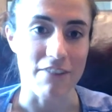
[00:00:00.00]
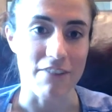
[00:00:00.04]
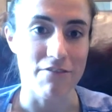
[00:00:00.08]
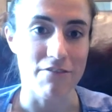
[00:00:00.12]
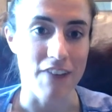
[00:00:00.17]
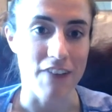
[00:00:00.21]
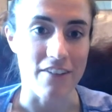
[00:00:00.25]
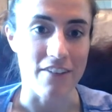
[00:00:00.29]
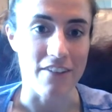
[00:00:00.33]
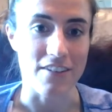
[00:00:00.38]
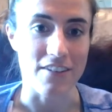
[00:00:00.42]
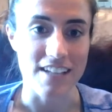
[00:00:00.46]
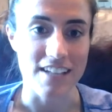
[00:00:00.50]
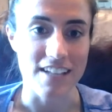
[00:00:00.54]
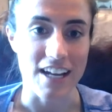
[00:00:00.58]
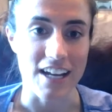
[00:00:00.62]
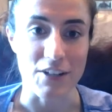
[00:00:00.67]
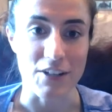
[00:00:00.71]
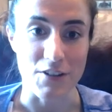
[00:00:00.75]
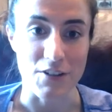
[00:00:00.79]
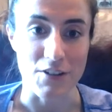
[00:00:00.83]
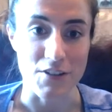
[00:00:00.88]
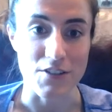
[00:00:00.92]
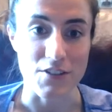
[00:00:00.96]
5 or 10
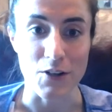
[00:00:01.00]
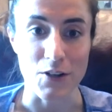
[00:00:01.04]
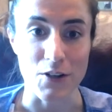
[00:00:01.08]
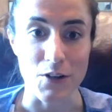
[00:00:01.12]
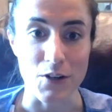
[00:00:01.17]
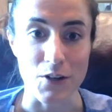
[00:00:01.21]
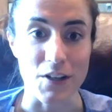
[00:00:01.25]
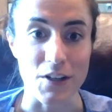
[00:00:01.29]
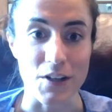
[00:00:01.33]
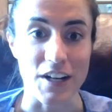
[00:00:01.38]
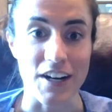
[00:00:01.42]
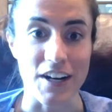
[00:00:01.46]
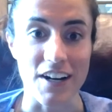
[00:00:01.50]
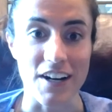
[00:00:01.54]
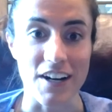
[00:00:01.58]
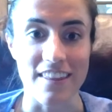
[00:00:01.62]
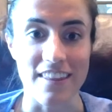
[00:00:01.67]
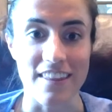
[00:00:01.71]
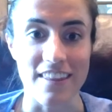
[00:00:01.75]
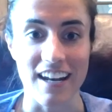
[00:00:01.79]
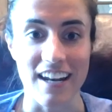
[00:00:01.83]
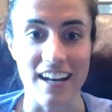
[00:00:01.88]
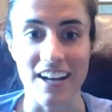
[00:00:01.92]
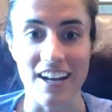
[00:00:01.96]
years earlier, and
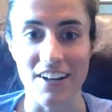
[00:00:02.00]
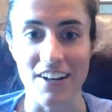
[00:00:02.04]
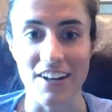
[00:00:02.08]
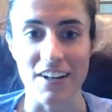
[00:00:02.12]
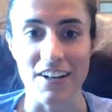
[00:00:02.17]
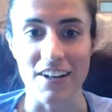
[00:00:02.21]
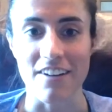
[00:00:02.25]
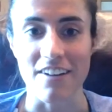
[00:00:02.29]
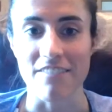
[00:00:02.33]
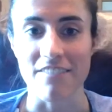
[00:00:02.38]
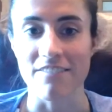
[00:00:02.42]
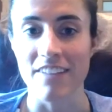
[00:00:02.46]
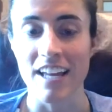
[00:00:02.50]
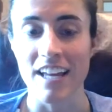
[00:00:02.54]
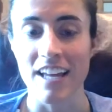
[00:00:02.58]
then I could have,